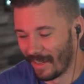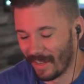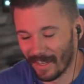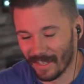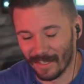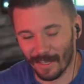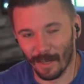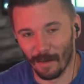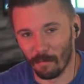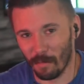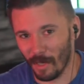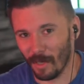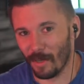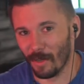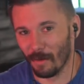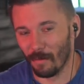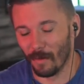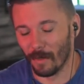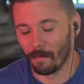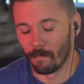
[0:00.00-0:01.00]
It's going to be a
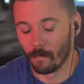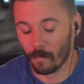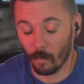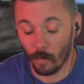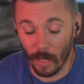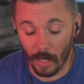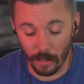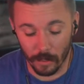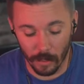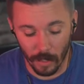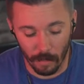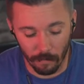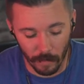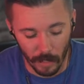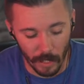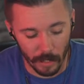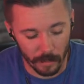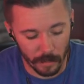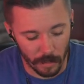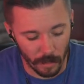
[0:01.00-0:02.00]
good one. We actually have a
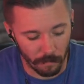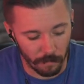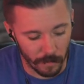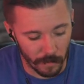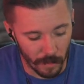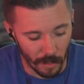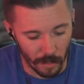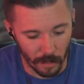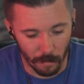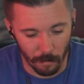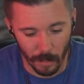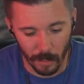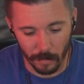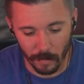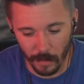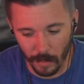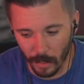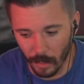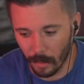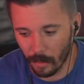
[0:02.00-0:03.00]
lot of stuff to talk about
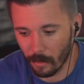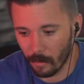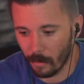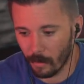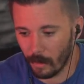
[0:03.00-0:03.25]
today.